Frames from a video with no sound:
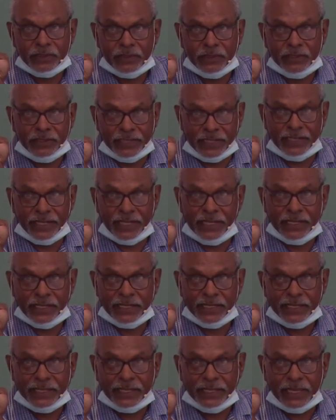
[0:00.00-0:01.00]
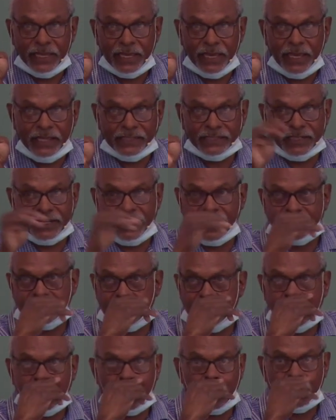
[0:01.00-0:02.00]
Didn't he? He said, let there
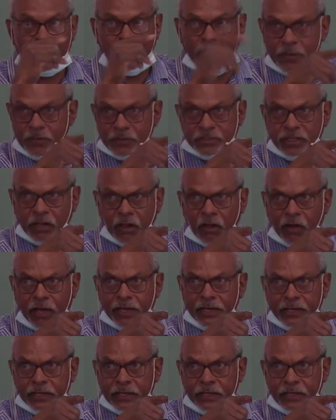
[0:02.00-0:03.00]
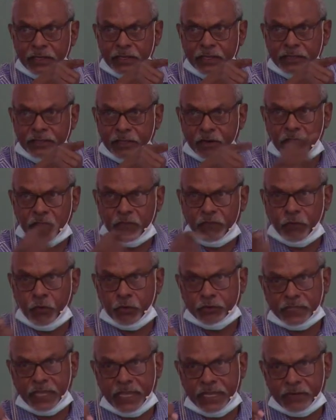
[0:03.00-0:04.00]
be light. He was the light. Then on the fourth
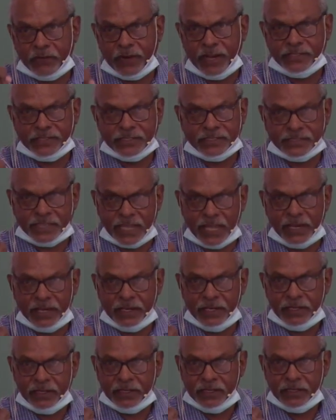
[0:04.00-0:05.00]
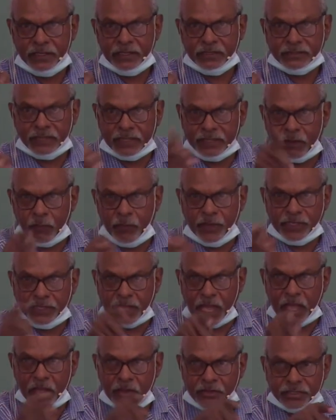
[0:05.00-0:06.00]
day, he creates the sun so that we
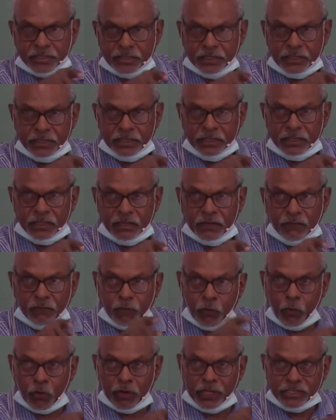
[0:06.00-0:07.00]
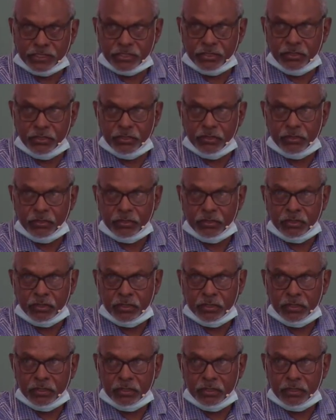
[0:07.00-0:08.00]
don't fall into
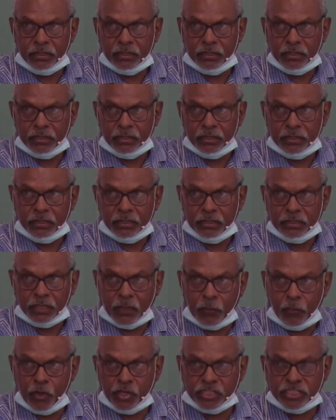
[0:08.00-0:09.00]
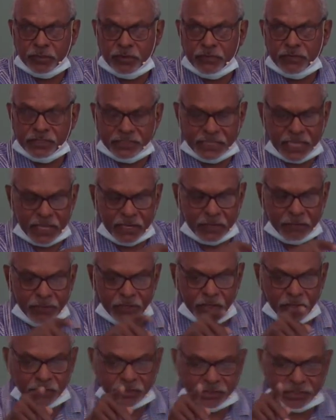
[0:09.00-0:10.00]
the worship of the sun.
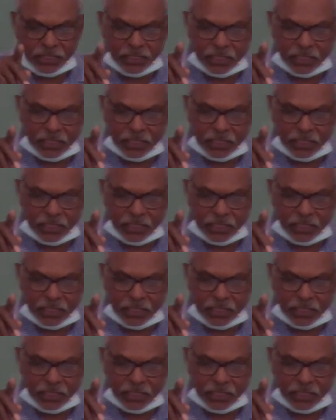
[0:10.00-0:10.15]
Because